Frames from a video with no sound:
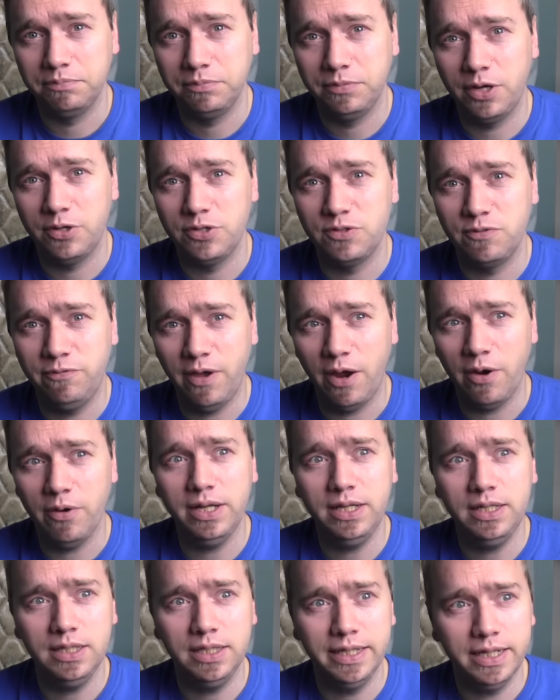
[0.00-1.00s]
There's
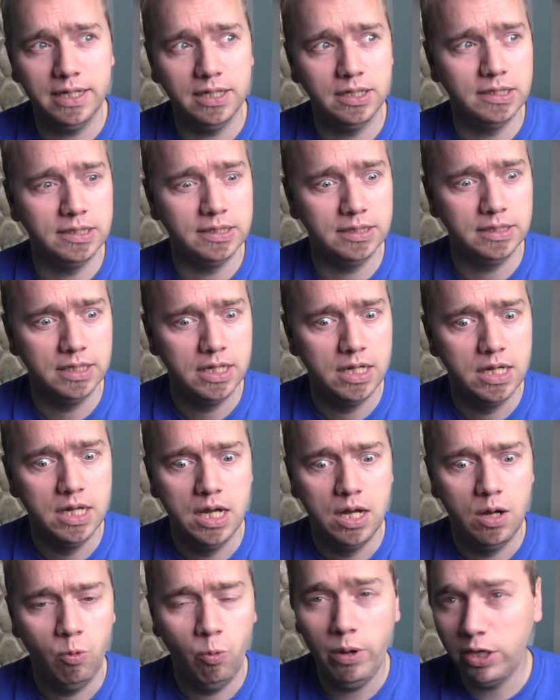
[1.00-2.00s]
very little
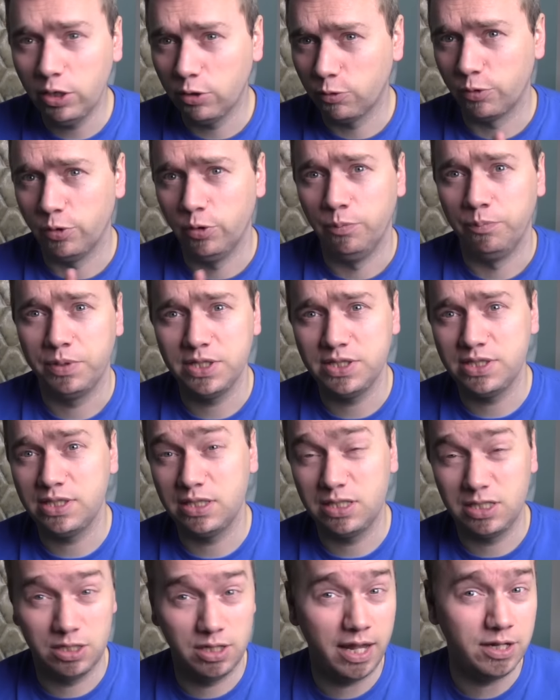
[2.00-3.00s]
wiggle room, because
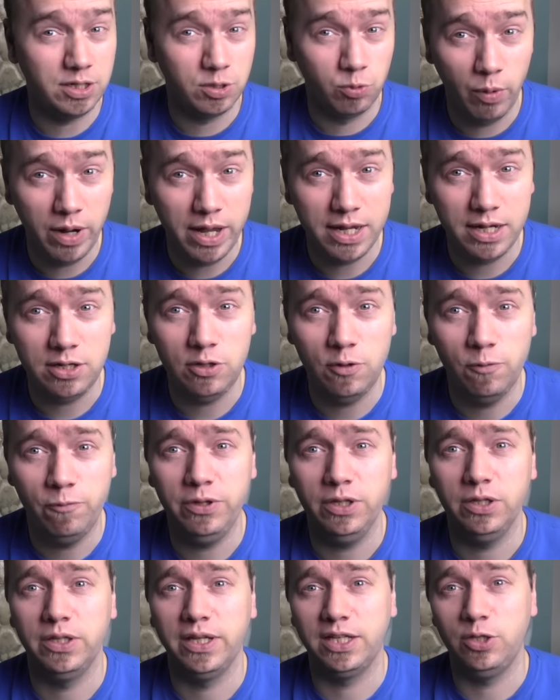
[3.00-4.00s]
then to win, you
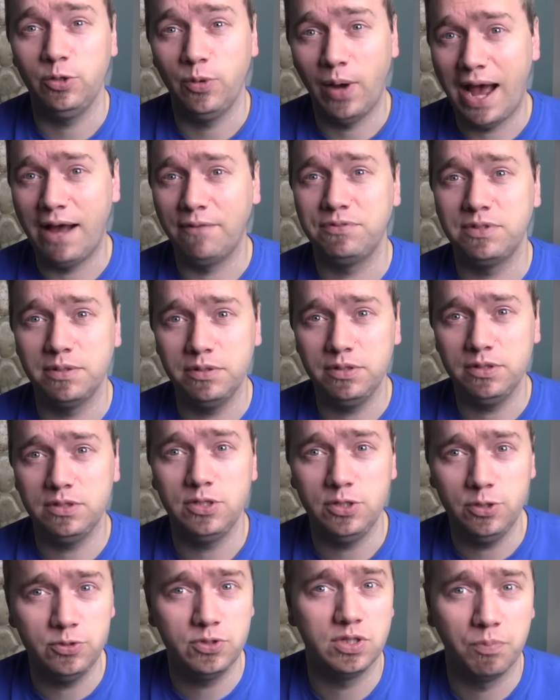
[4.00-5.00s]
feel like you have to
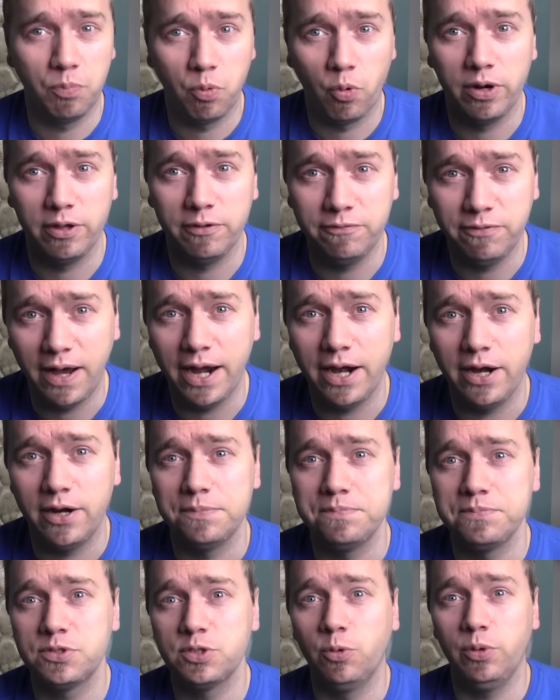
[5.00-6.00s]
use supporting
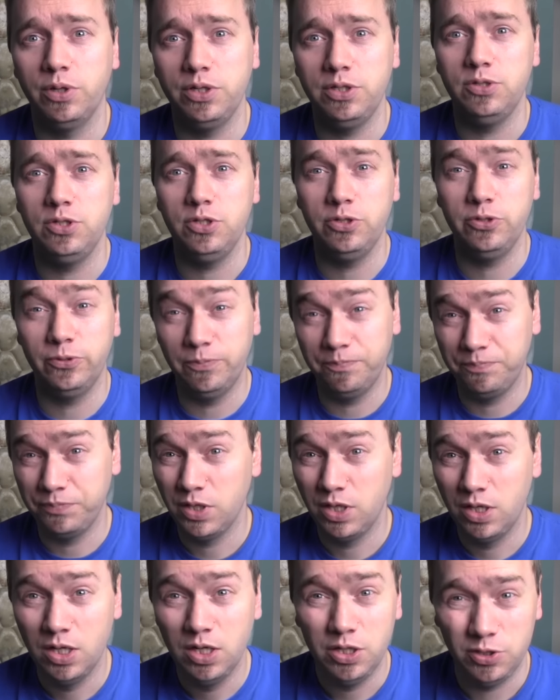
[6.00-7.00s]
fire. So what do?
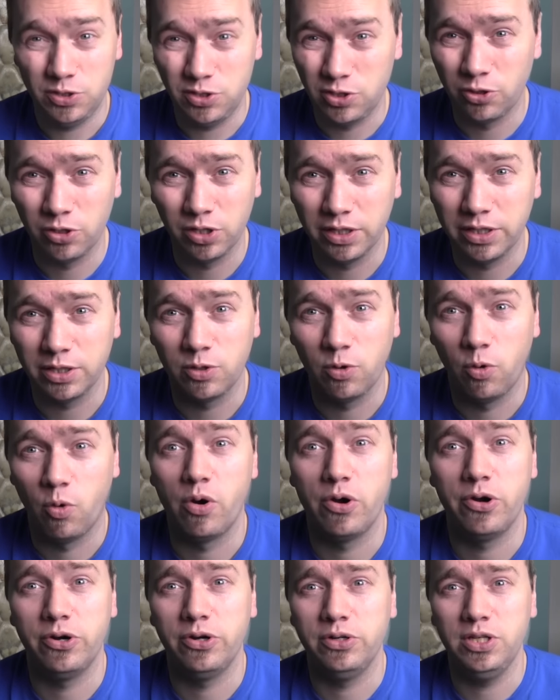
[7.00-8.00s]
You turtle in a
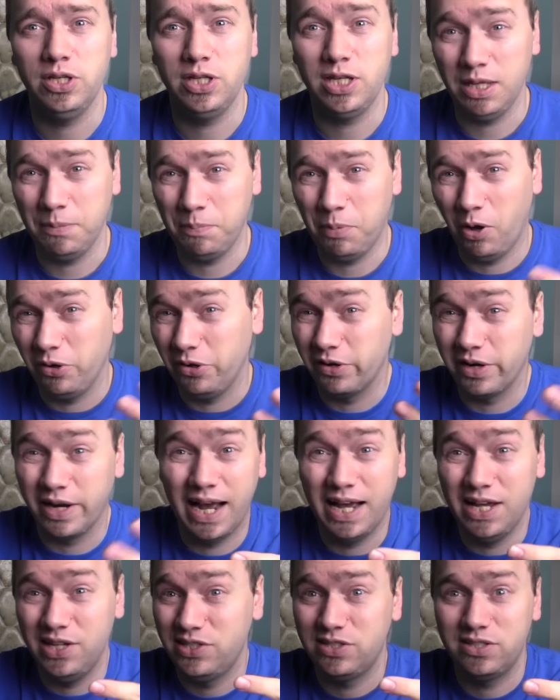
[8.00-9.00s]
corner, you keep all your
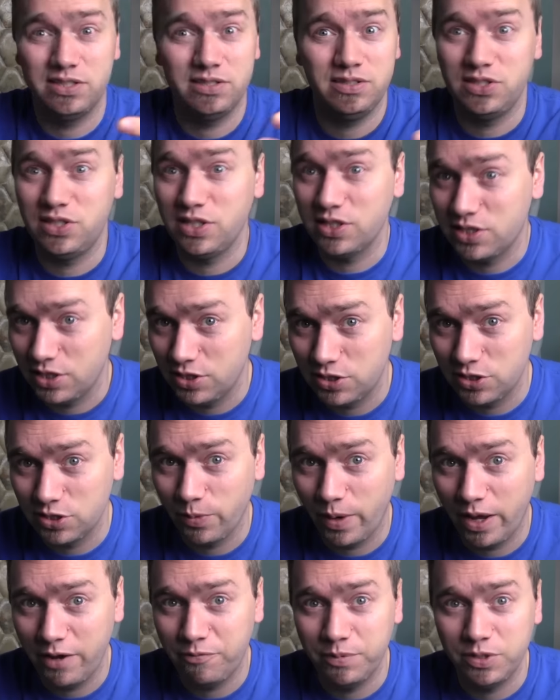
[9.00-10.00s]
guys 6 inches
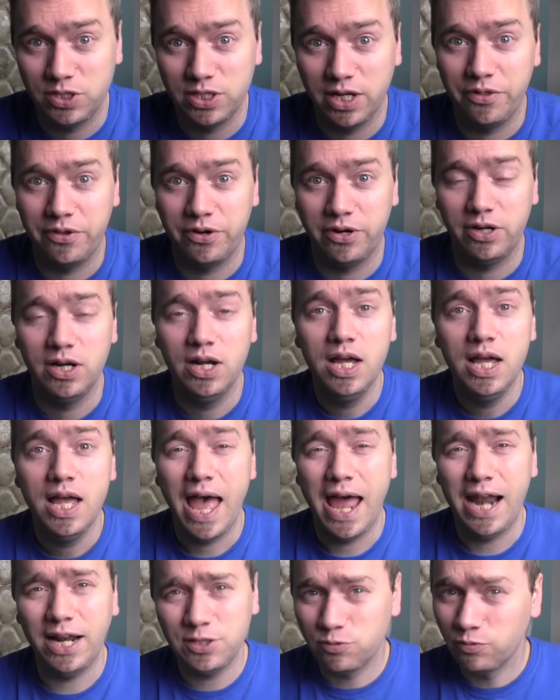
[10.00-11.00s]
away from each other,
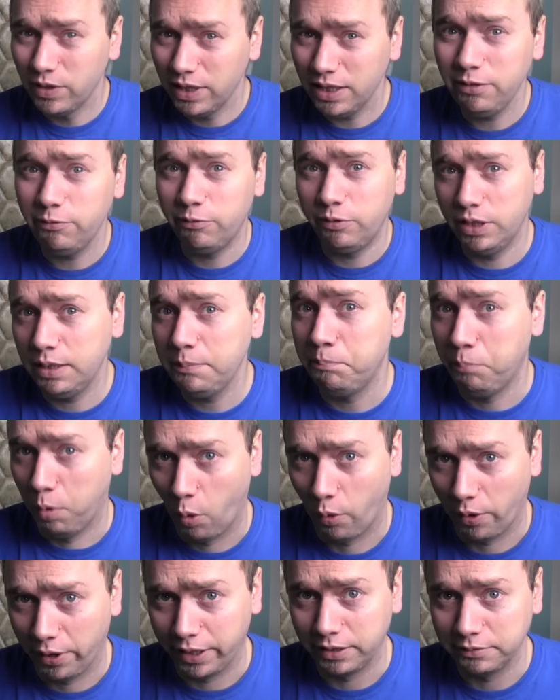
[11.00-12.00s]
and it's really, really
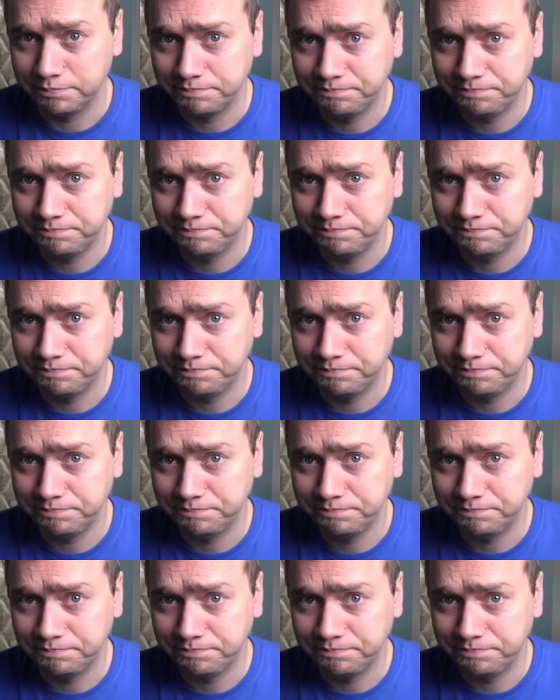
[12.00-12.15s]
boring.